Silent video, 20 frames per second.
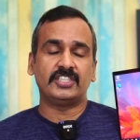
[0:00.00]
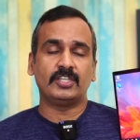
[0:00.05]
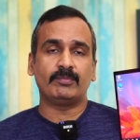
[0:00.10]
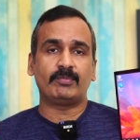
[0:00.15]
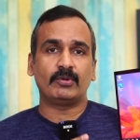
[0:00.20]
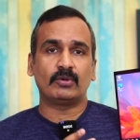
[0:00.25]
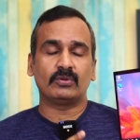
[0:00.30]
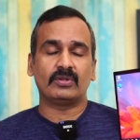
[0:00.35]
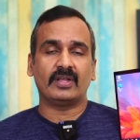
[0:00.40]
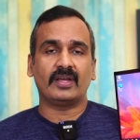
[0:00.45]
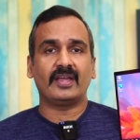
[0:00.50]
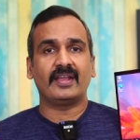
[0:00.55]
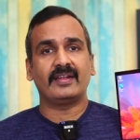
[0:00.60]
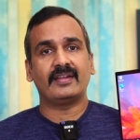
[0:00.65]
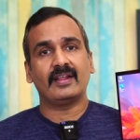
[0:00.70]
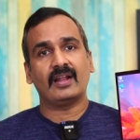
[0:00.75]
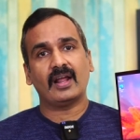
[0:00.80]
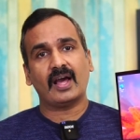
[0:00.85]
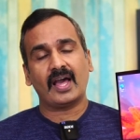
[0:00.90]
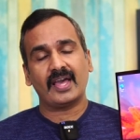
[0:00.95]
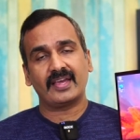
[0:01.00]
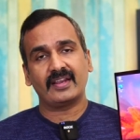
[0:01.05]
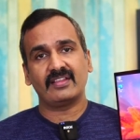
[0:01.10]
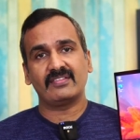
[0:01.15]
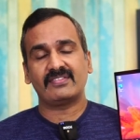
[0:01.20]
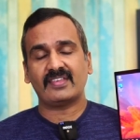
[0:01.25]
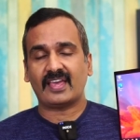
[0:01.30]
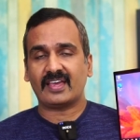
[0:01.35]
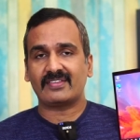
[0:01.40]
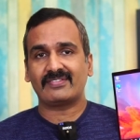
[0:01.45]
GPU, the Intel
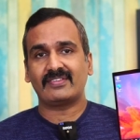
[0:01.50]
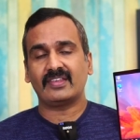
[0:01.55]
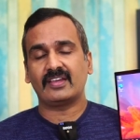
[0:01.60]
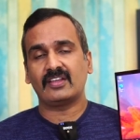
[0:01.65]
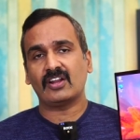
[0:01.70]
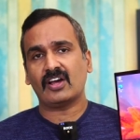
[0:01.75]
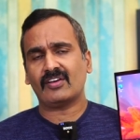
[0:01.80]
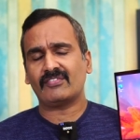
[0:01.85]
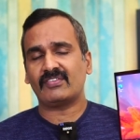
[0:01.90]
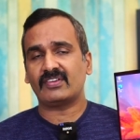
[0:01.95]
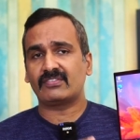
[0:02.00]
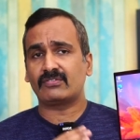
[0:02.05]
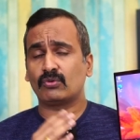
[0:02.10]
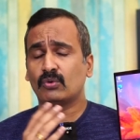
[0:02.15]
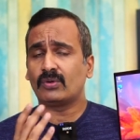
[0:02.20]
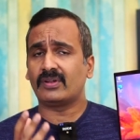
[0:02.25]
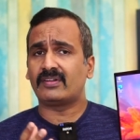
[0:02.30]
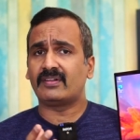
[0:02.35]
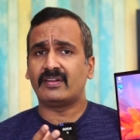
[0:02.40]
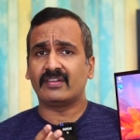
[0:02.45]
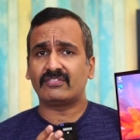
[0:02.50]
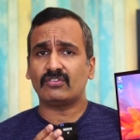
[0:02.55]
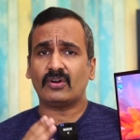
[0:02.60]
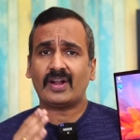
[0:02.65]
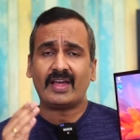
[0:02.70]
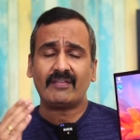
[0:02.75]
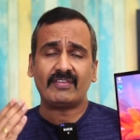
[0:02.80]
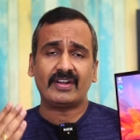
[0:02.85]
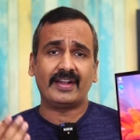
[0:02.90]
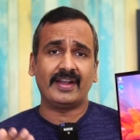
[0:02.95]
Iris Xe graphics. So it does not
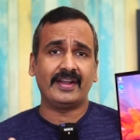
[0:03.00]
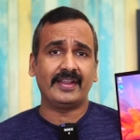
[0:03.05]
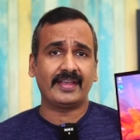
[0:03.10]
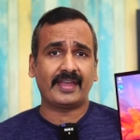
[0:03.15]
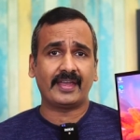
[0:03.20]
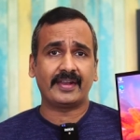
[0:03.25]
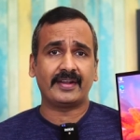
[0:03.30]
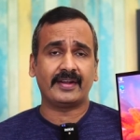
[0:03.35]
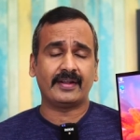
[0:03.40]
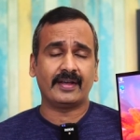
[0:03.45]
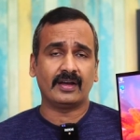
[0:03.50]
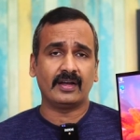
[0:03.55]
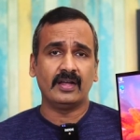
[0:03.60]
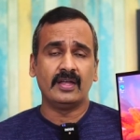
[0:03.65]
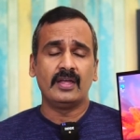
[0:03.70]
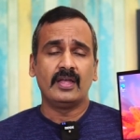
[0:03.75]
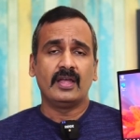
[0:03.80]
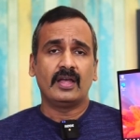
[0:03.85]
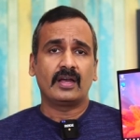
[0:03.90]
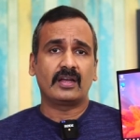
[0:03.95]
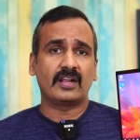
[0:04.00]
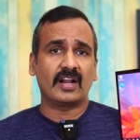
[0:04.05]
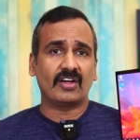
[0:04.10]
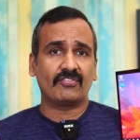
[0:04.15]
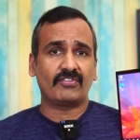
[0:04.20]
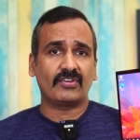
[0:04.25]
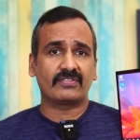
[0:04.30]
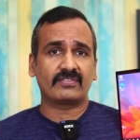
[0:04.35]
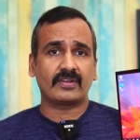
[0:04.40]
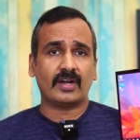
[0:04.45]
have a dedicated
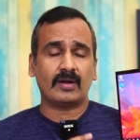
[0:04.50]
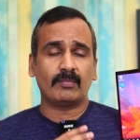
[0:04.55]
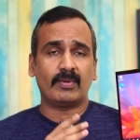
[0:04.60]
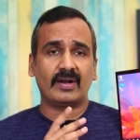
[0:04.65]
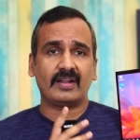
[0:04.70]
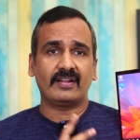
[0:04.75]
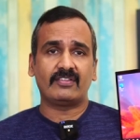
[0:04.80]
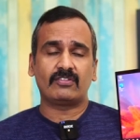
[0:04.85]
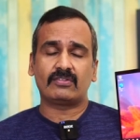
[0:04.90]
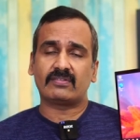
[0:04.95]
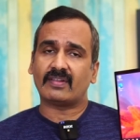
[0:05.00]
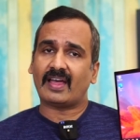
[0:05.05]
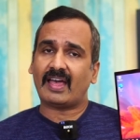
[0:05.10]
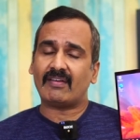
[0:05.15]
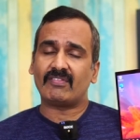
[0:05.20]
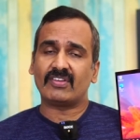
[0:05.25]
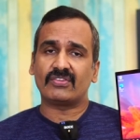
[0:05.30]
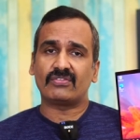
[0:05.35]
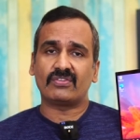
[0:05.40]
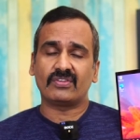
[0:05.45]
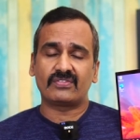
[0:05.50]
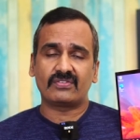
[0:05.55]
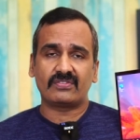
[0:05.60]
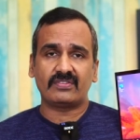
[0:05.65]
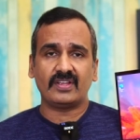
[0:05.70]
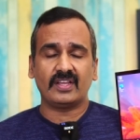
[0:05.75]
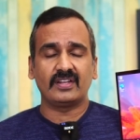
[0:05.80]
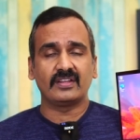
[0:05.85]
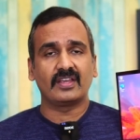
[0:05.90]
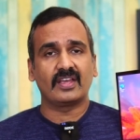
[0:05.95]
graphics card, but it's having
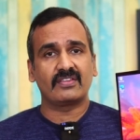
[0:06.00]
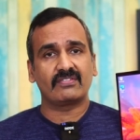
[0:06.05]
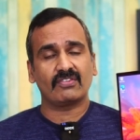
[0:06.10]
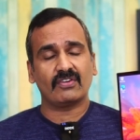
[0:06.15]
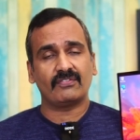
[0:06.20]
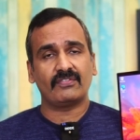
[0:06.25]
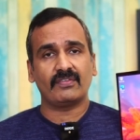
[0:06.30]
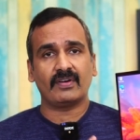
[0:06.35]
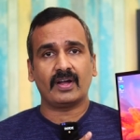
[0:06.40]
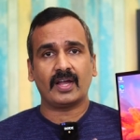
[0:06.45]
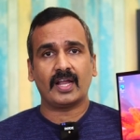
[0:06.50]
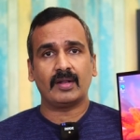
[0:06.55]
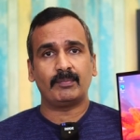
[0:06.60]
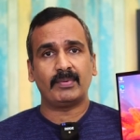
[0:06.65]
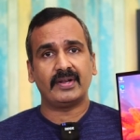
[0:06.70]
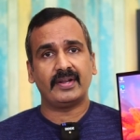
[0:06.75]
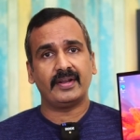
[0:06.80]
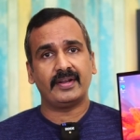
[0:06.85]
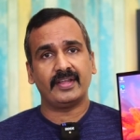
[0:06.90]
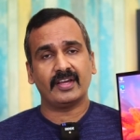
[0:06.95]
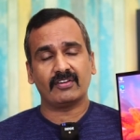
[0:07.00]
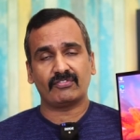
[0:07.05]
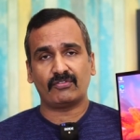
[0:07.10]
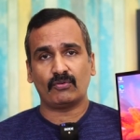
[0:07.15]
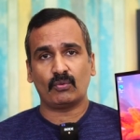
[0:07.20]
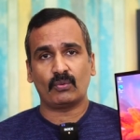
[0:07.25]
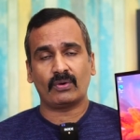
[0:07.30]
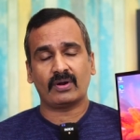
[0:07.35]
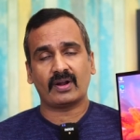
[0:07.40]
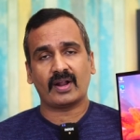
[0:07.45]
16 gigs of
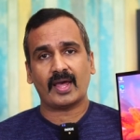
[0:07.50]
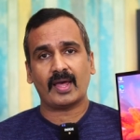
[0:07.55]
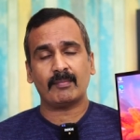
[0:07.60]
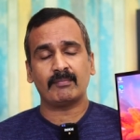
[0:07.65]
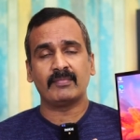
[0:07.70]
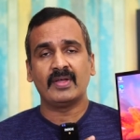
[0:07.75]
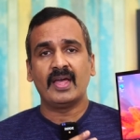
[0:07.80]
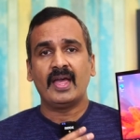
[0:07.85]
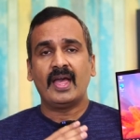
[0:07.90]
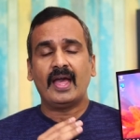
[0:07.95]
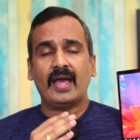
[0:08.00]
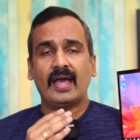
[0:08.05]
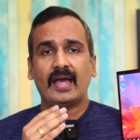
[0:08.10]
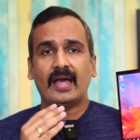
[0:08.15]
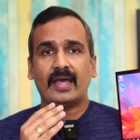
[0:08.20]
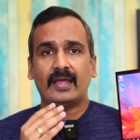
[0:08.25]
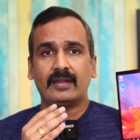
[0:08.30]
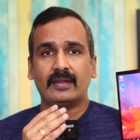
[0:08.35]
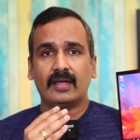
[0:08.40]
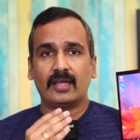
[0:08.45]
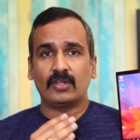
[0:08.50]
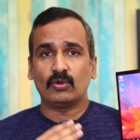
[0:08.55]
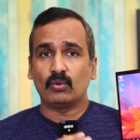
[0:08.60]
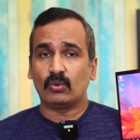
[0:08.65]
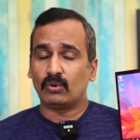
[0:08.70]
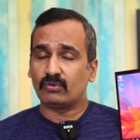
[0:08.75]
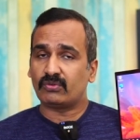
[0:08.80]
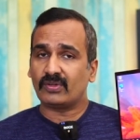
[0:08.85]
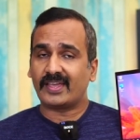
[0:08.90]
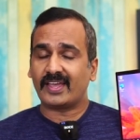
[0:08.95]
LPDDR4 RAM, and you
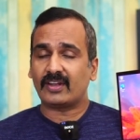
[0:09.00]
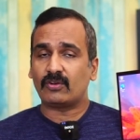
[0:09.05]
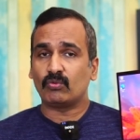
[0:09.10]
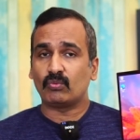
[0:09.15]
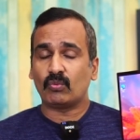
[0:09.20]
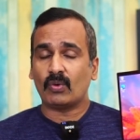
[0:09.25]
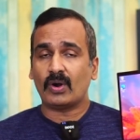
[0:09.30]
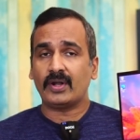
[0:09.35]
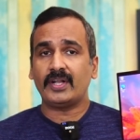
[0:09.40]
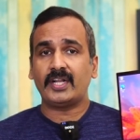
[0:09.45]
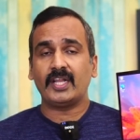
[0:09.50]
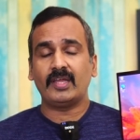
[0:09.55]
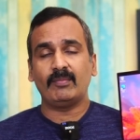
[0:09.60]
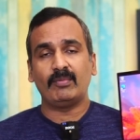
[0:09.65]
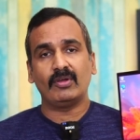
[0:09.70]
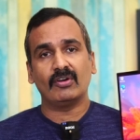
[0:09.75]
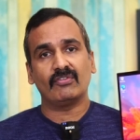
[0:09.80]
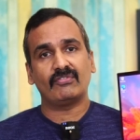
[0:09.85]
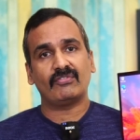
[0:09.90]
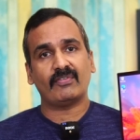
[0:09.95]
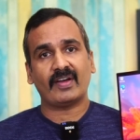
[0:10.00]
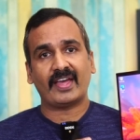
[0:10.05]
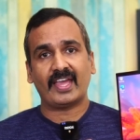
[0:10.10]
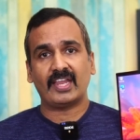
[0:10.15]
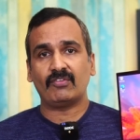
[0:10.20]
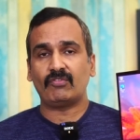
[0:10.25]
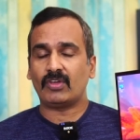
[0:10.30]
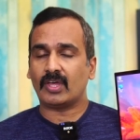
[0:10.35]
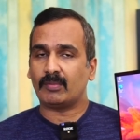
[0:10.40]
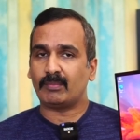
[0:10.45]
also get 1 TB of
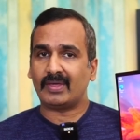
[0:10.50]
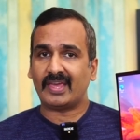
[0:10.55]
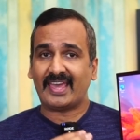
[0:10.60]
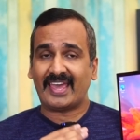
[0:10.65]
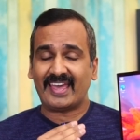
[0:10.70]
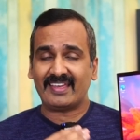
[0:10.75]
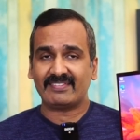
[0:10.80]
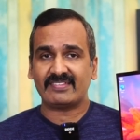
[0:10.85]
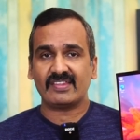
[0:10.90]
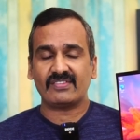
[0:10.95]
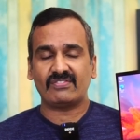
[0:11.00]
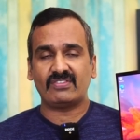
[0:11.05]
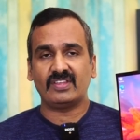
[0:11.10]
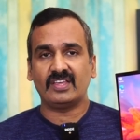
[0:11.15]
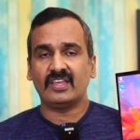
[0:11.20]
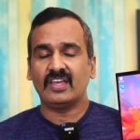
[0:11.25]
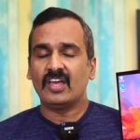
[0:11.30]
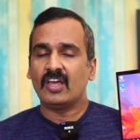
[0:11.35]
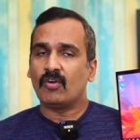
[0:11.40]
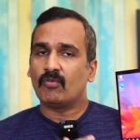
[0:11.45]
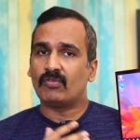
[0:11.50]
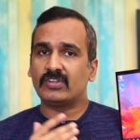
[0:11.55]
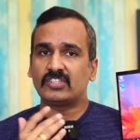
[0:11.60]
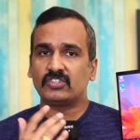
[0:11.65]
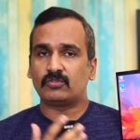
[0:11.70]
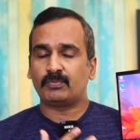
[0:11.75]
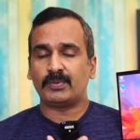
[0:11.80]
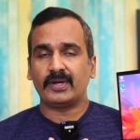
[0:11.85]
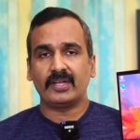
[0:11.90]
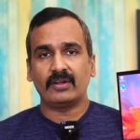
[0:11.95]
NVMe SSD, which
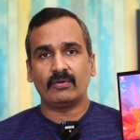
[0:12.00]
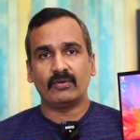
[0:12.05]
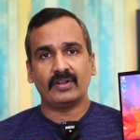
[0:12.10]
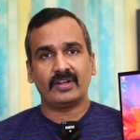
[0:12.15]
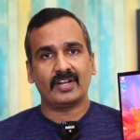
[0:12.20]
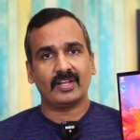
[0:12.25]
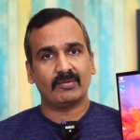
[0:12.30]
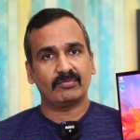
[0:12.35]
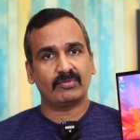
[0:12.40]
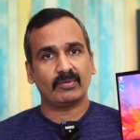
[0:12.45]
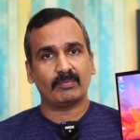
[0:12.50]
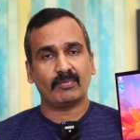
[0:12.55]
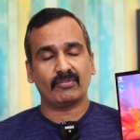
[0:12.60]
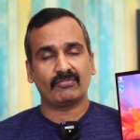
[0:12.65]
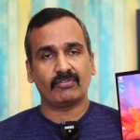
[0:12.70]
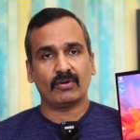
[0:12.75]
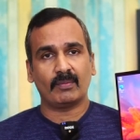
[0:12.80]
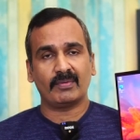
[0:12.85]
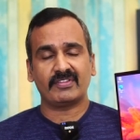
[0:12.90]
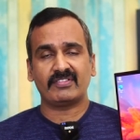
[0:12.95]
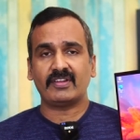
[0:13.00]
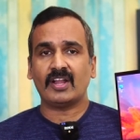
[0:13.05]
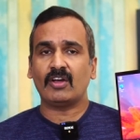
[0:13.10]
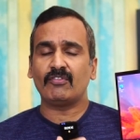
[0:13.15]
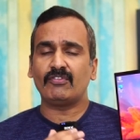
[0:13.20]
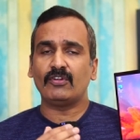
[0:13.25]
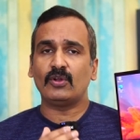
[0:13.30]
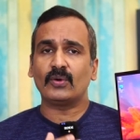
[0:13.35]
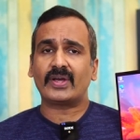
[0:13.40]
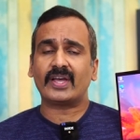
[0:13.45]
is pretty good in terms of performance. Now
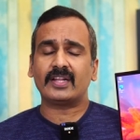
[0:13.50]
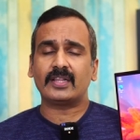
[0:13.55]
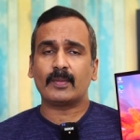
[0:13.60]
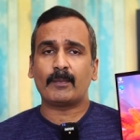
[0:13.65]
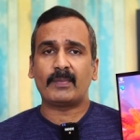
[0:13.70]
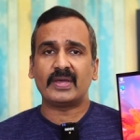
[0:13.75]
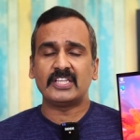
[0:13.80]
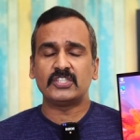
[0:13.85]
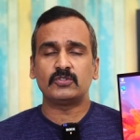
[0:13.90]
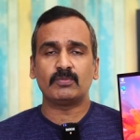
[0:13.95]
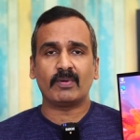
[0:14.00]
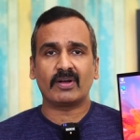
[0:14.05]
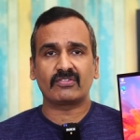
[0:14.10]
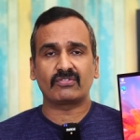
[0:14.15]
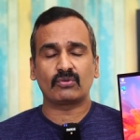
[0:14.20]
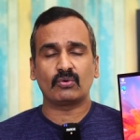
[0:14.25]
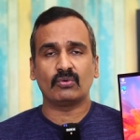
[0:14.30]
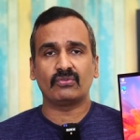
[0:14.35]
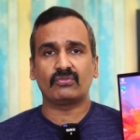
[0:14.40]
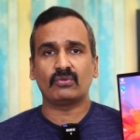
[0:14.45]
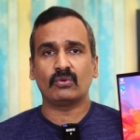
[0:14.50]
if you look at the benchmark score,